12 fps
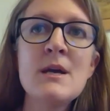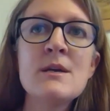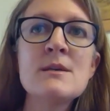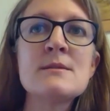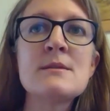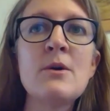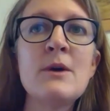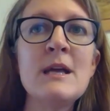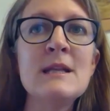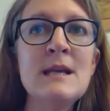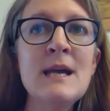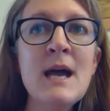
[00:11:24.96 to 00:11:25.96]
So
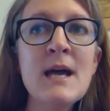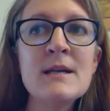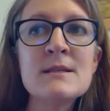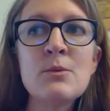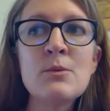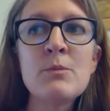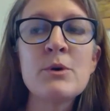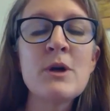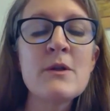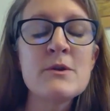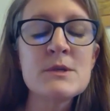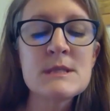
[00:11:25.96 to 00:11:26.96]
in the end, we put
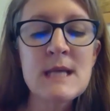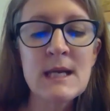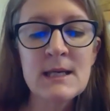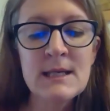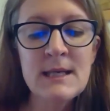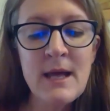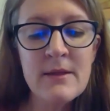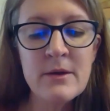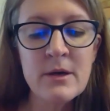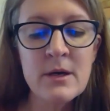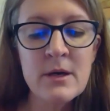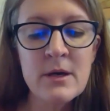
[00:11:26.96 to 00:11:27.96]
all those data
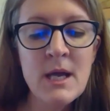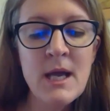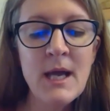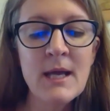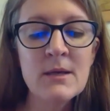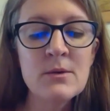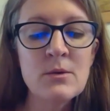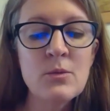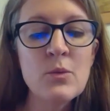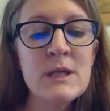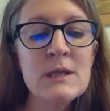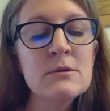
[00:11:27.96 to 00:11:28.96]
together and
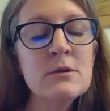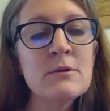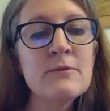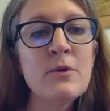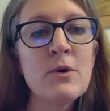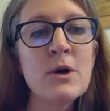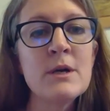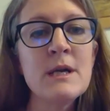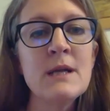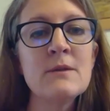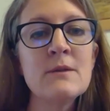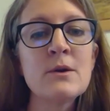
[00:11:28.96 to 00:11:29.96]
we look for
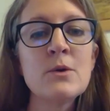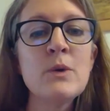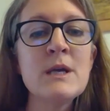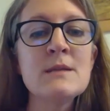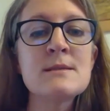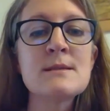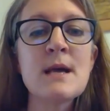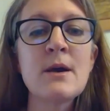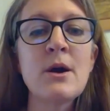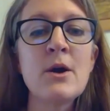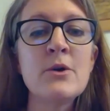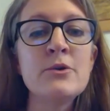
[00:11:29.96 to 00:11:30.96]
either weeds that
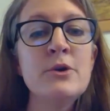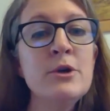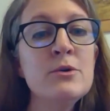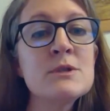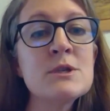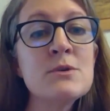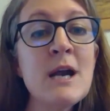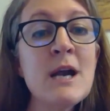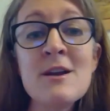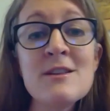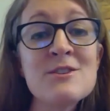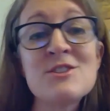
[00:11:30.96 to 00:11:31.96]
are new to an
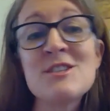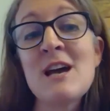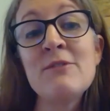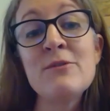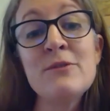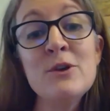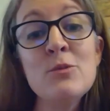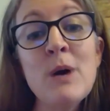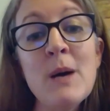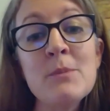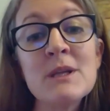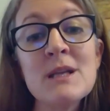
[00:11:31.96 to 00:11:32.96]
area that just have a few
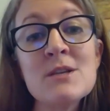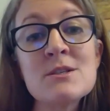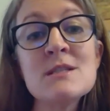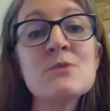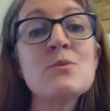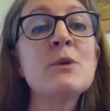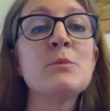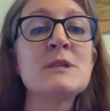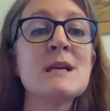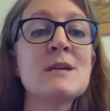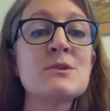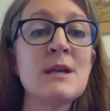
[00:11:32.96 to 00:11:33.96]
populations. We could
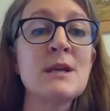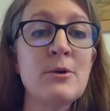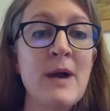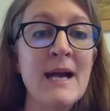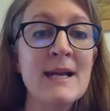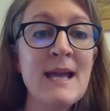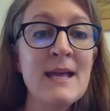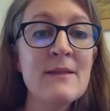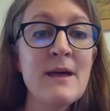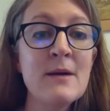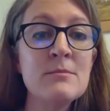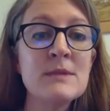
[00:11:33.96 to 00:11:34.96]
potentially eradicate
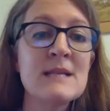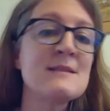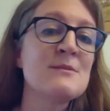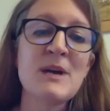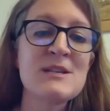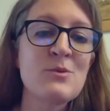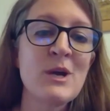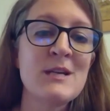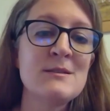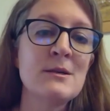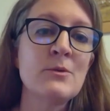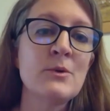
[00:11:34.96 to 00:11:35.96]
them. That's the best way to
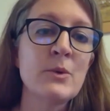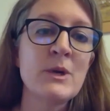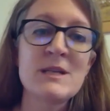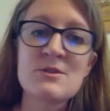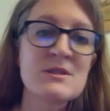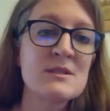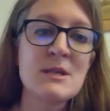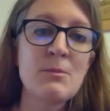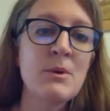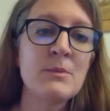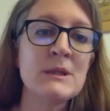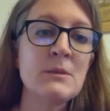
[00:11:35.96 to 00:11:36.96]
deal with weeds, just nip
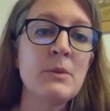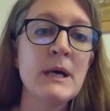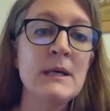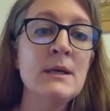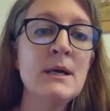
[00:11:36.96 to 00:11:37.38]
them in the bud.